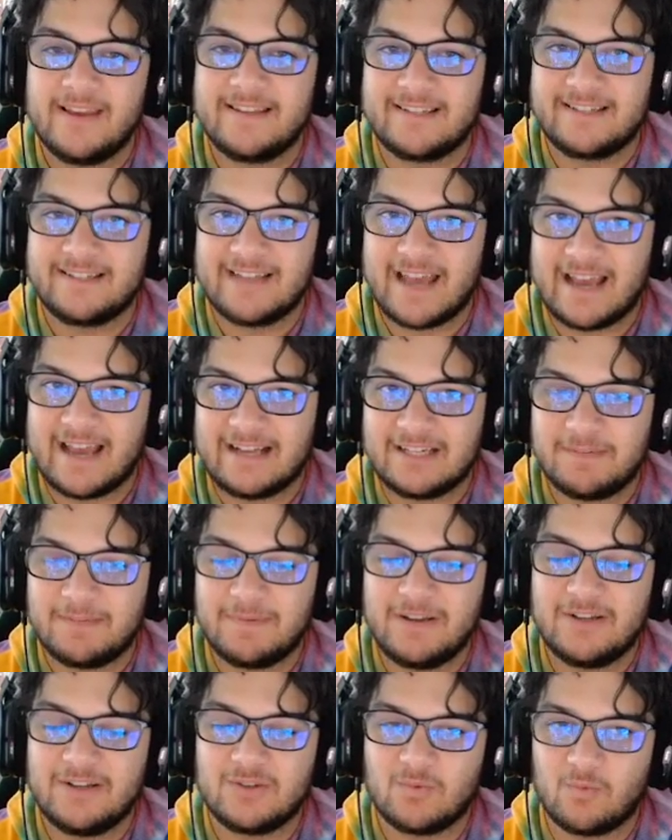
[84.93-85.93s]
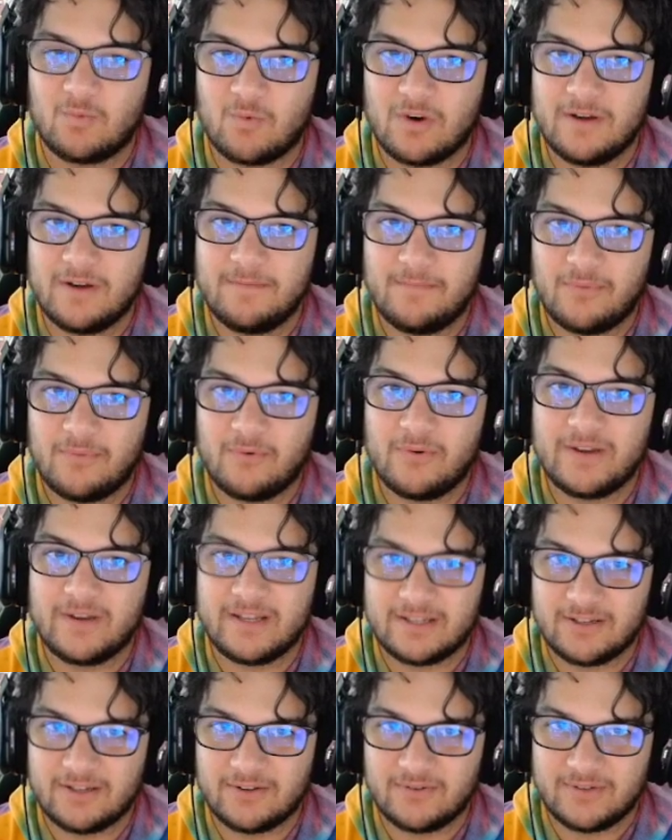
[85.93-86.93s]
His attack speed is
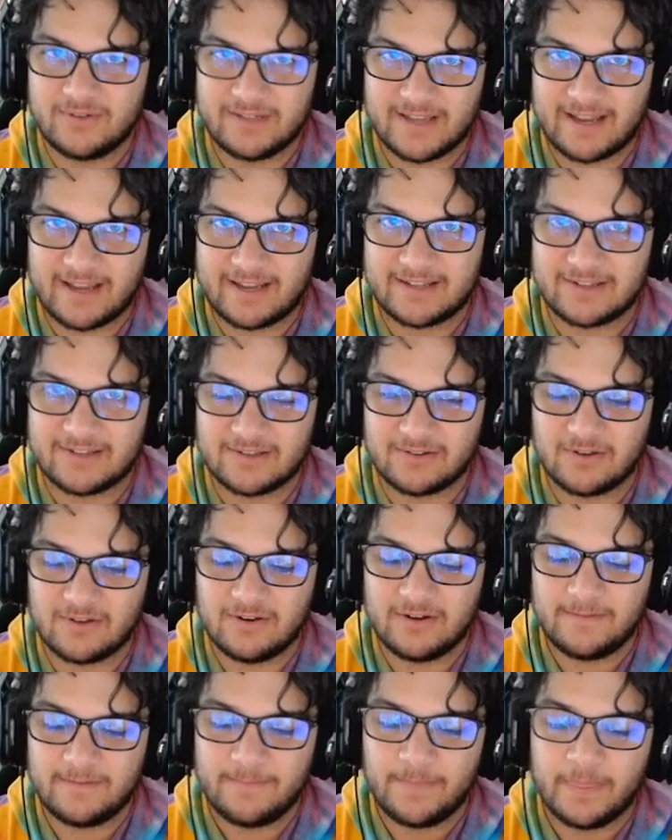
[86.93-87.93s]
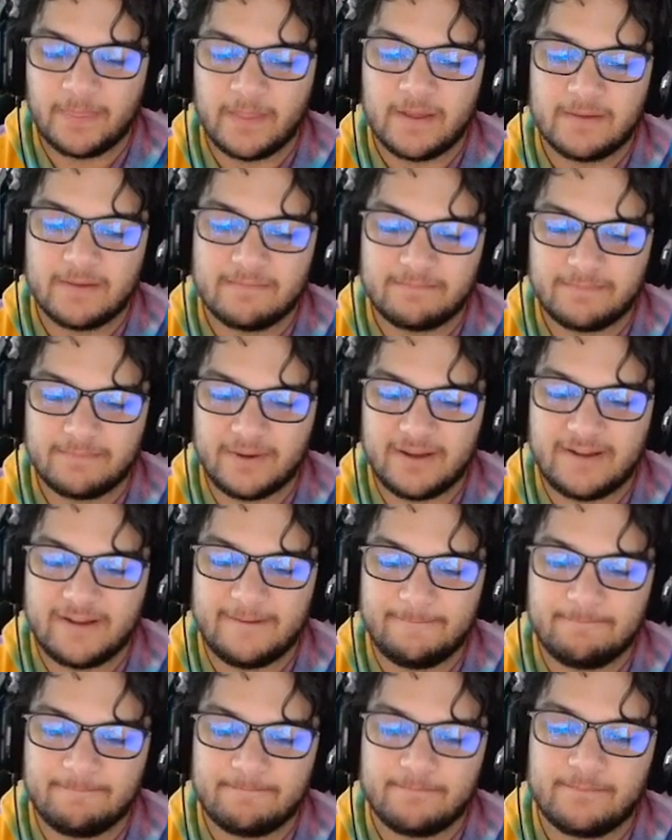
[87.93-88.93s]
1.2 seconds long,
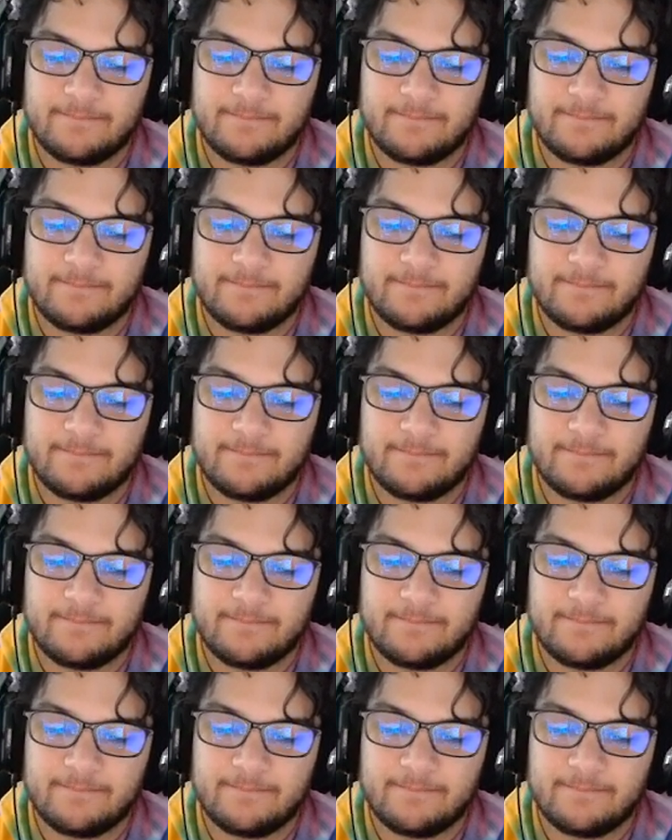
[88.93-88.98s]
but